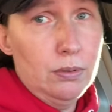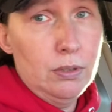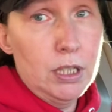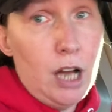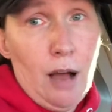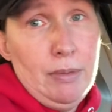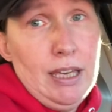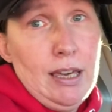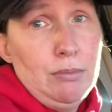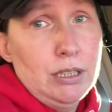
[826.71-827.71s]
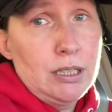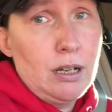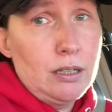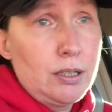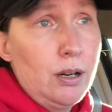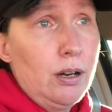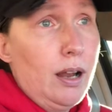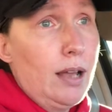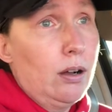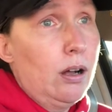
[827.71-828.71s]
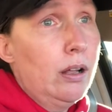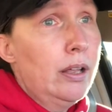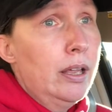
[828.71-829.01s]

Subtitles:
not being able to talk to her at all